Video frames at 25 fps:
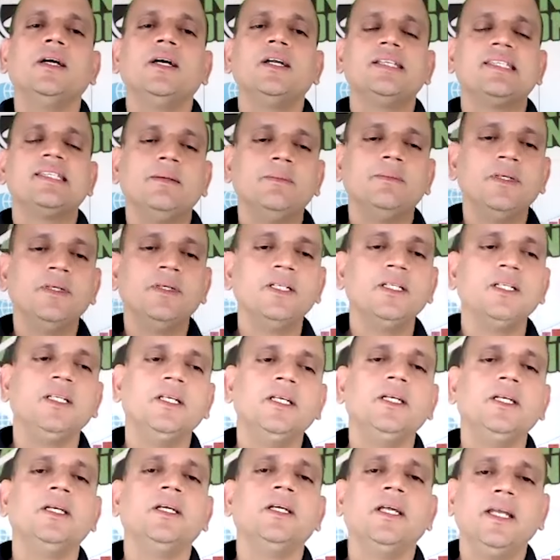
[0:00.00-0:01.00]

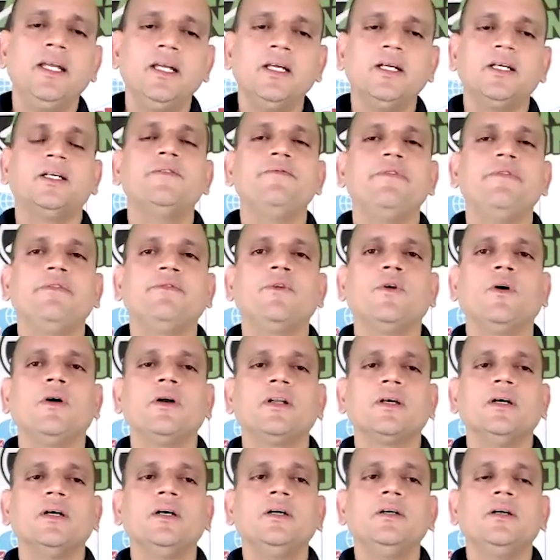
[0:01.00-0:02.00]
Similarly, here we've
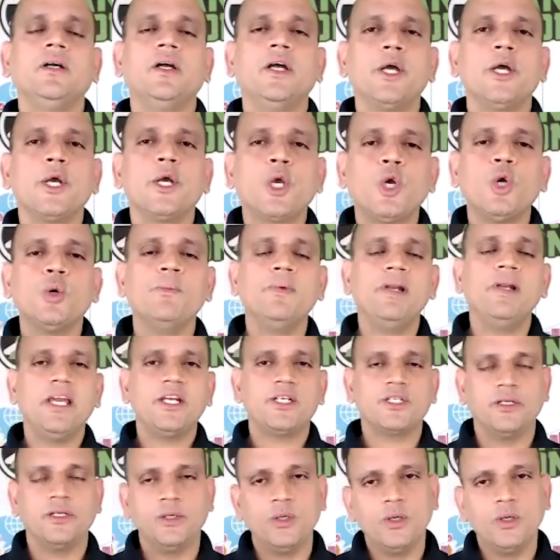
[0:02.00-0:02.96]
got a cumulation.